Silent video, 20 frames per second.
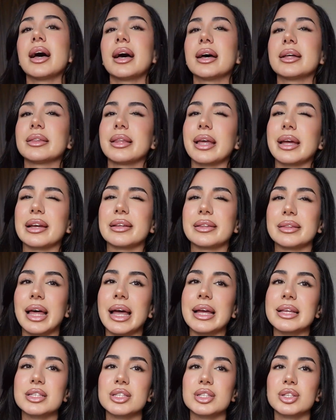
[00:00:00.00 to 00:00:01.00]
and like
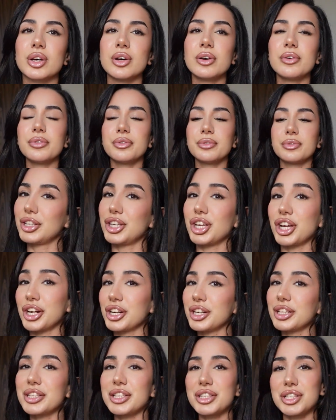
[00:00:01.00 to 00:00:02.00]
light stuff. Your
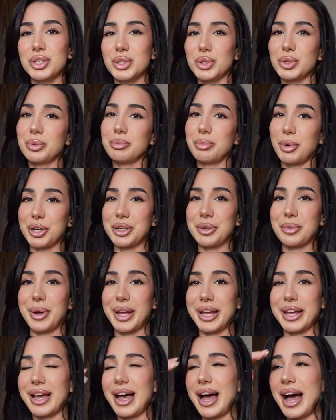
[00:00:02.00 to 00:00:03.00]
girl doesn't do body weight.